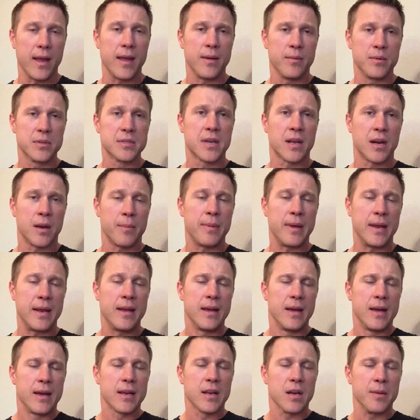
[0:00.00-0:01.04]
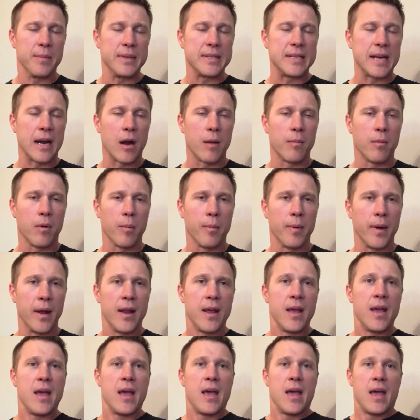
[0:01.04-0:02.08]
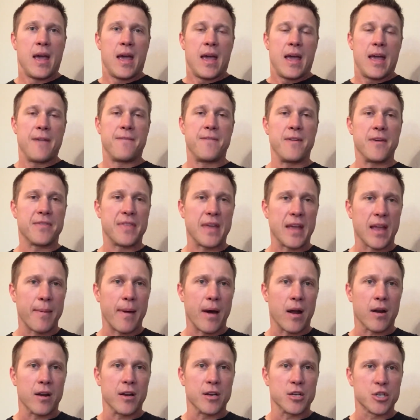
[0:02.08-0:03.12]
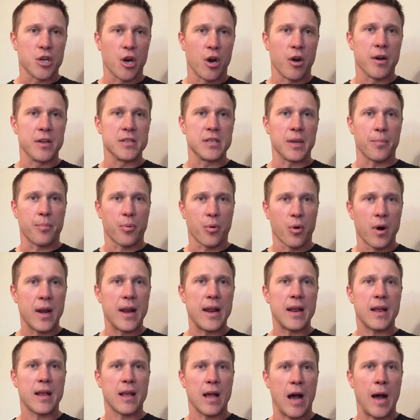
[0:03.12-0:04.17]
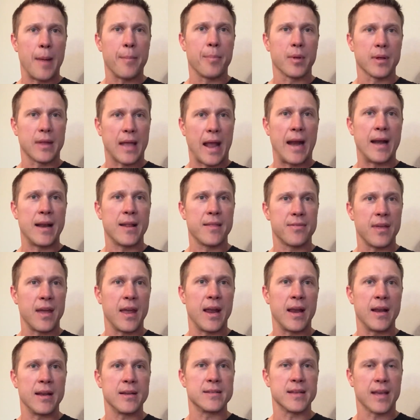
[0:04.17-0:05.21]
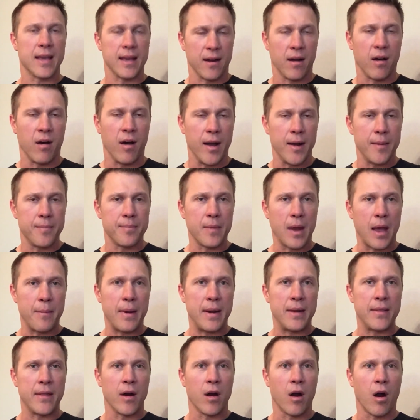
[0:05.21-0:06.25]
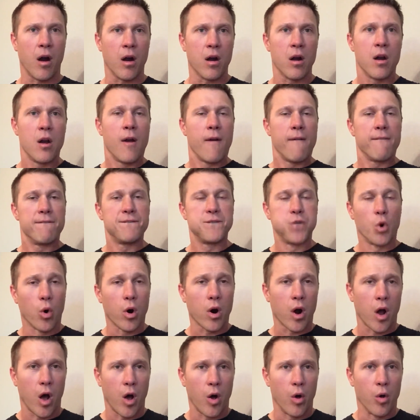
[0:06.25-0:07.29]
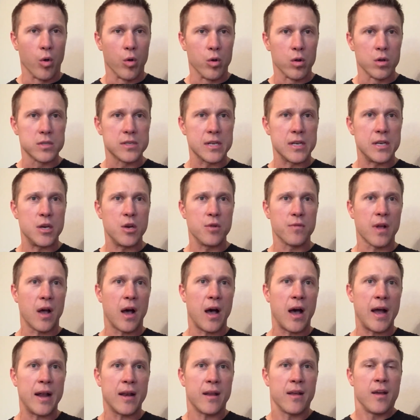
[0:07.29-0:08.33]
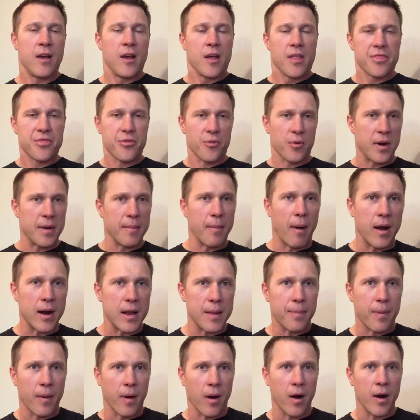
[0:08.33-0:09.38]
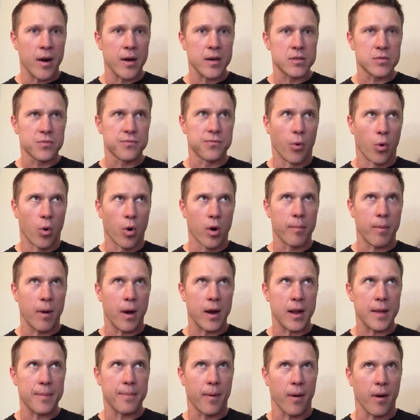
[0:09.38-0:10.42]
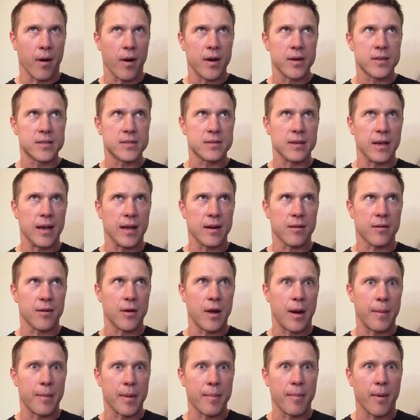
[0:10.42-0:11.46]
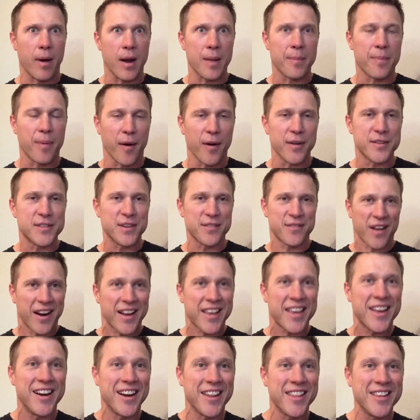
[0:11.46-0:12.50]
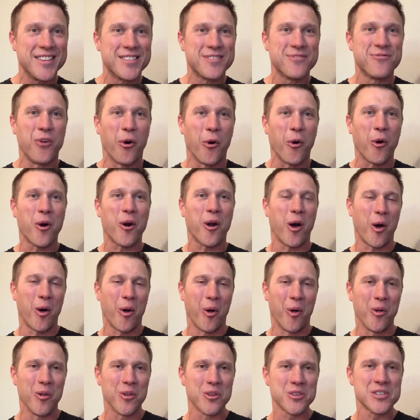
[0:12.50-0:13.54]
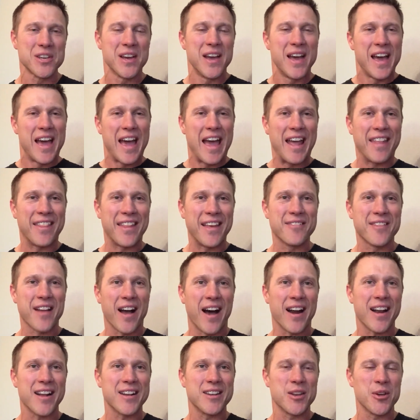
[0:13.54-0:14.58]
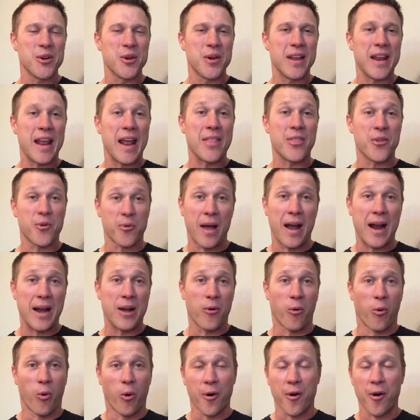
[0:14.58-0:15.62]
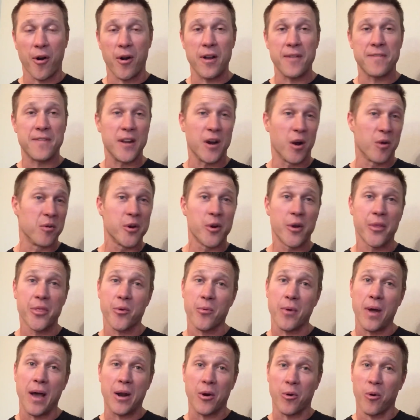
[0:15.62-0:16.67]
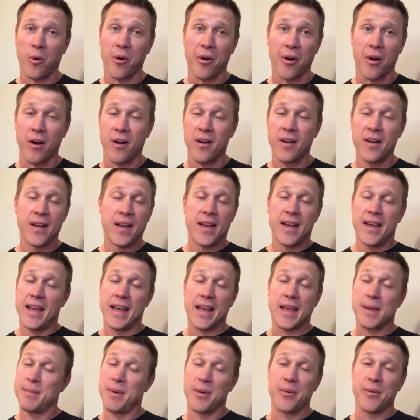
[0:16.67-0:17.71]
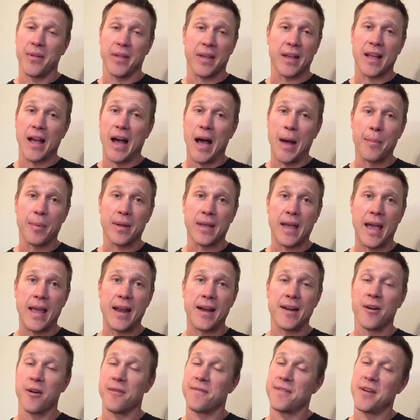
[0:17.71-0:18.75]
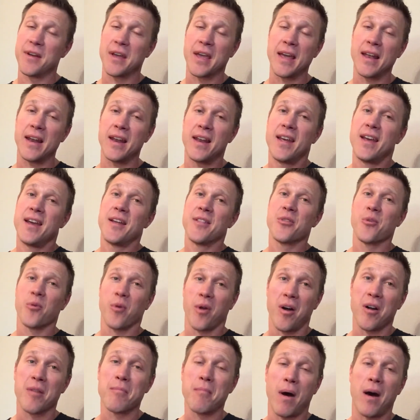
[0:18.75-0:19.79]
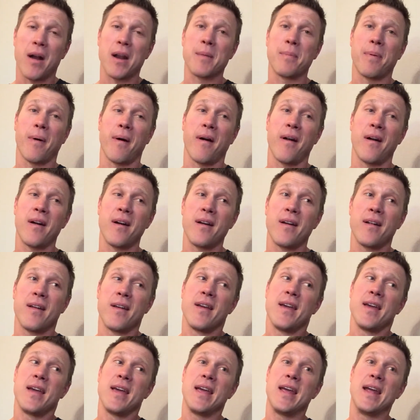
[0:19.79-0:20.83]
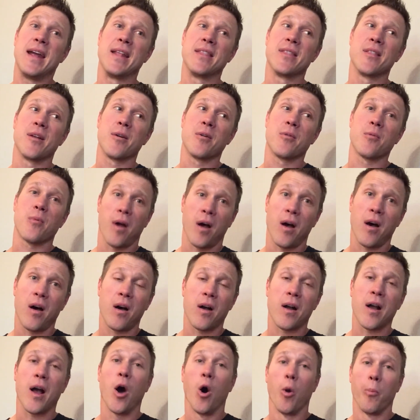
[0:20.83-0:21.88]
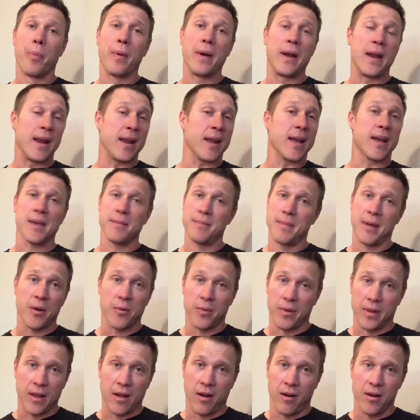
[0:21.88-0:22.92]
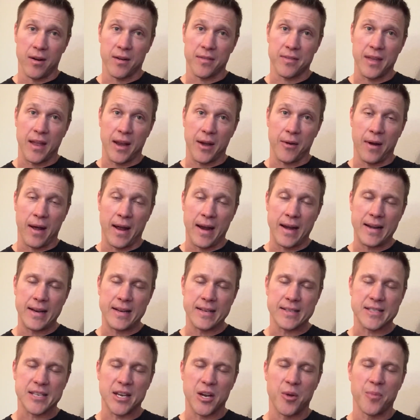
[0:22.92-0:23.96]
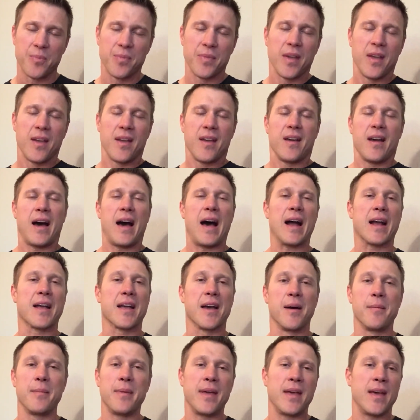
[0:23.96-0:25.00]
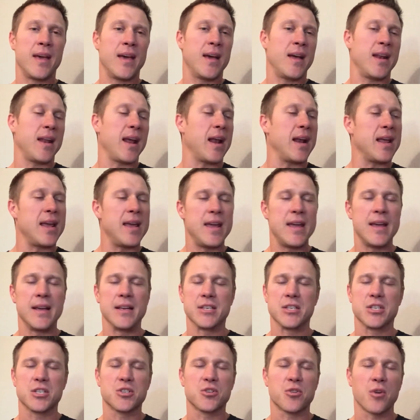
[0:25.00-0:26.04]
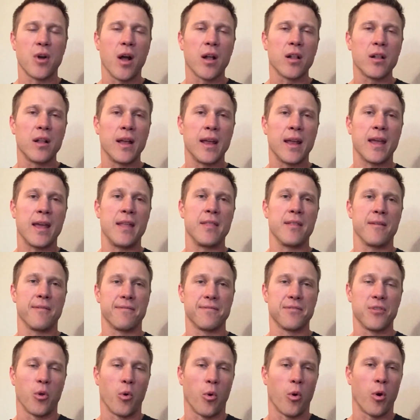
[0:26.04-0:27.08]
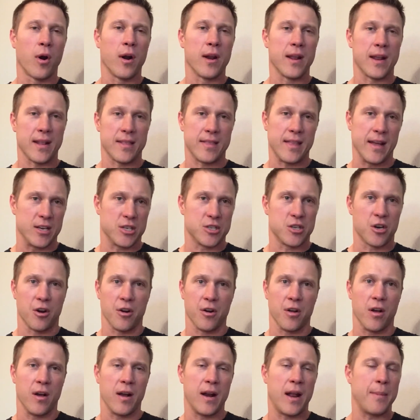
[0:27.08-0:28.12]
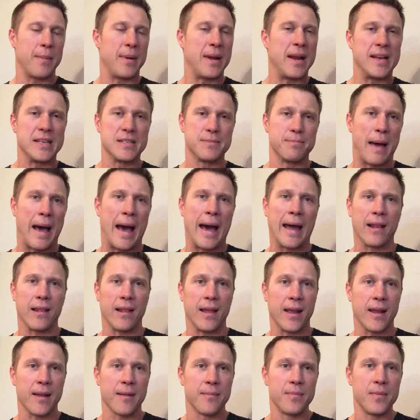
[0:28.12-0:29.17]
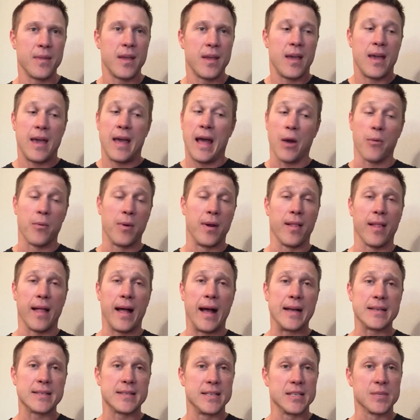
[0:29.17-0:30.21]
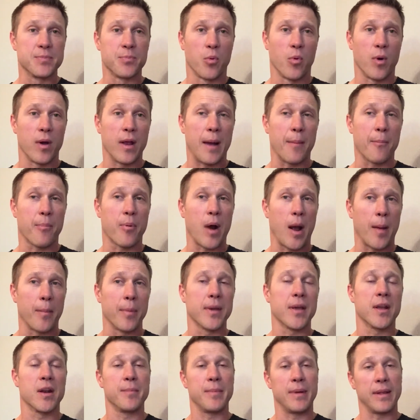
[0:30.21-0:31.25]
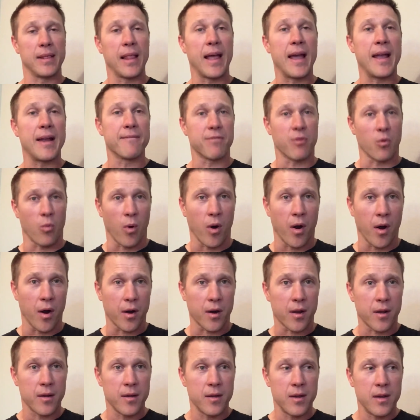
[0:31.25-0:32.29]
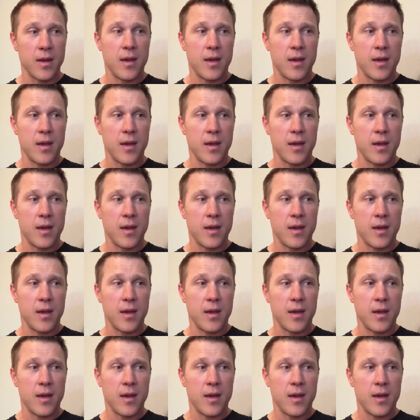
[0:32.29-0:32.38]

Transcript: It was going to be terrible. But if you think about it, a shirt is a pretty complicated thing to get on. I mean, there are 4 holes, and you've got 4 body parts. I don't know how many body parts. They've got to get into these 4 holes, and they've got to do it in the right order. And if you don't do it in the right order, it can be really complicated. Or if you get the wrong body part in the wrong opening, it can be a really hard thing, right? And so I come in, and he is struggling in the floor to get that shirt on. I mean, he's battling. I realize at this point I'm probably going to be late for work.